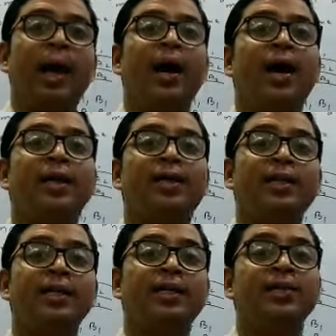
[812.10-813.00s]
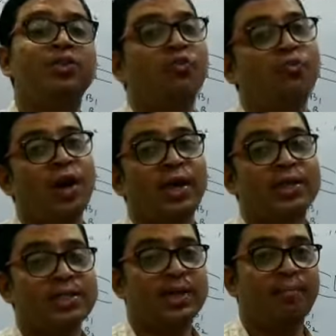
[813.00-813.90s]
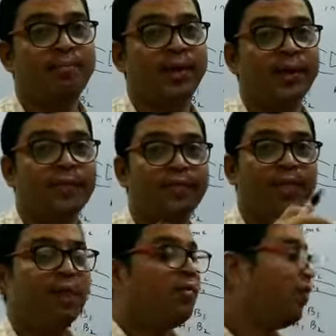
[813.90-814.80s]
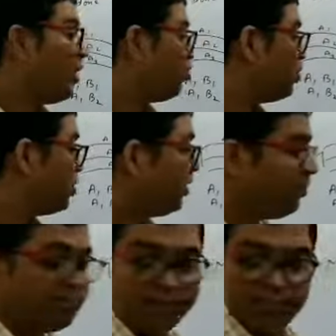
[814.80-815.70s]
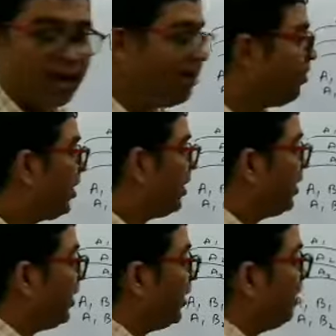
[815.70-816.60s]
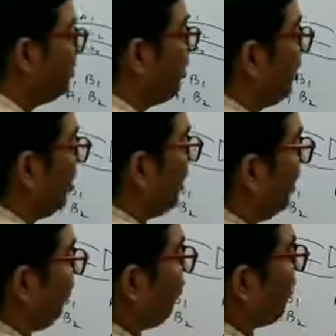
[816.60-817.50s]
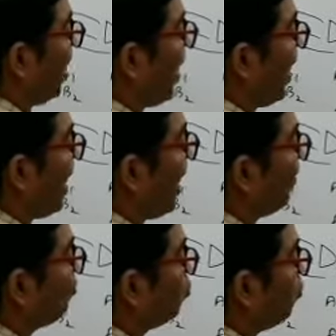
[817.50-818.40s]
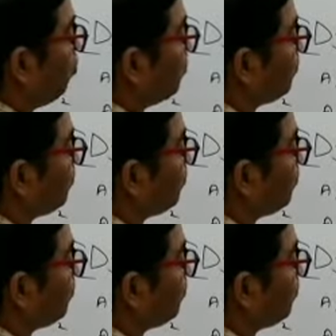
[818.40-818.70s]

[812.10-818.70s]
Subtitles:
until your work is complete. One question I'm taking here, if I have to